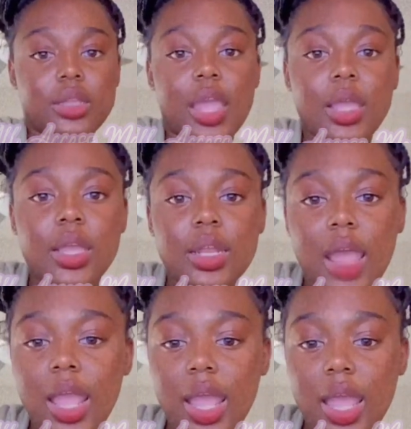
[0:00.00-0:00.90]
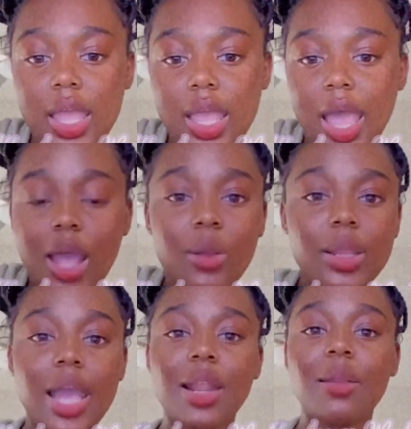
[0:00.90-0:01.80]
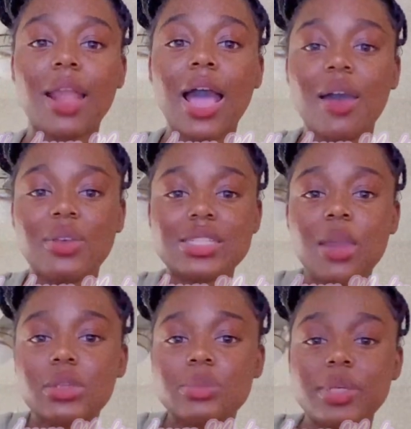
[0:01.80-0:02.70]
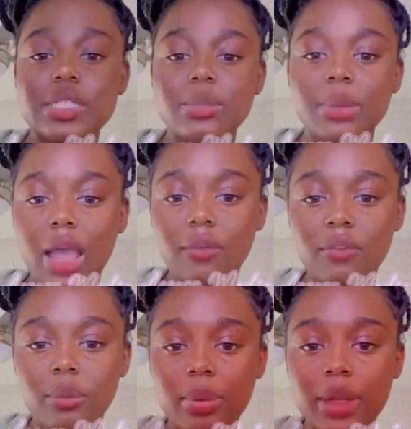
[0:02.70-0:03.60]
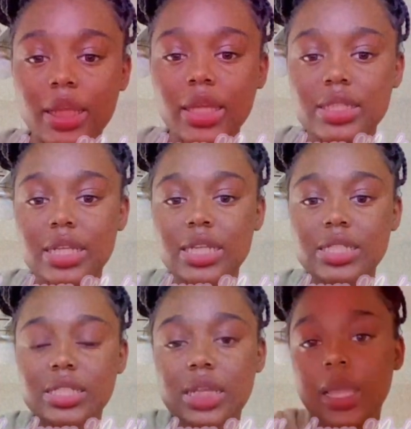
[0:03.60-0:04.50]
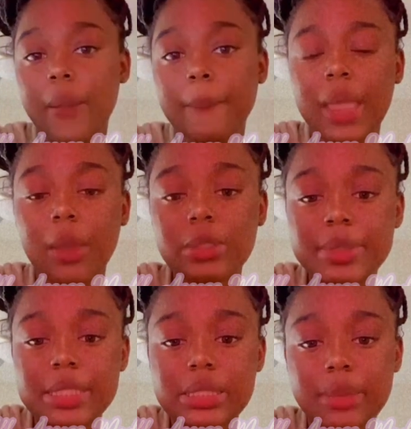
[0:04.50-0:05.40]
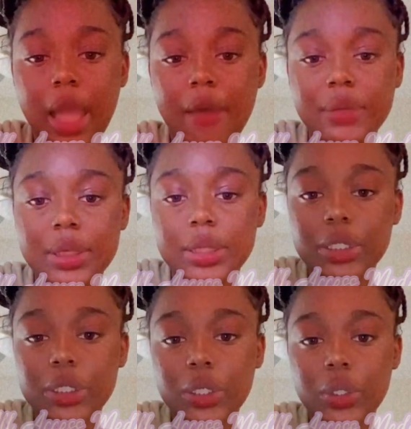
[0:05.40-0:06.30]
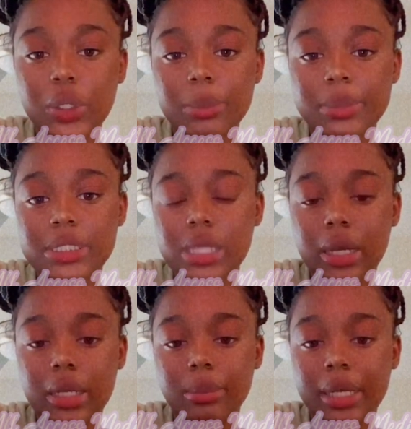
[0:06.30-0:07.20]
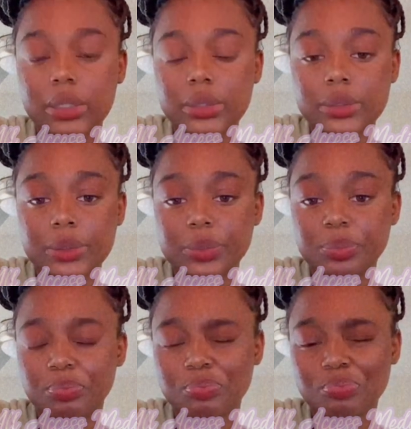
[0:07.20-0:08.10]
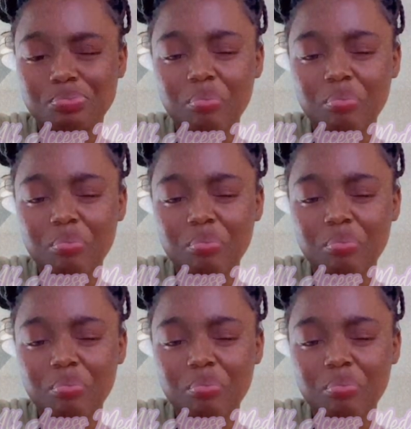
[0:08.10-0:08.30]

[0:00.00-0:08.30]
They, I, I, I only got on live because they was pissing me off please let's see they was pissing me off in the uh, comments talking about um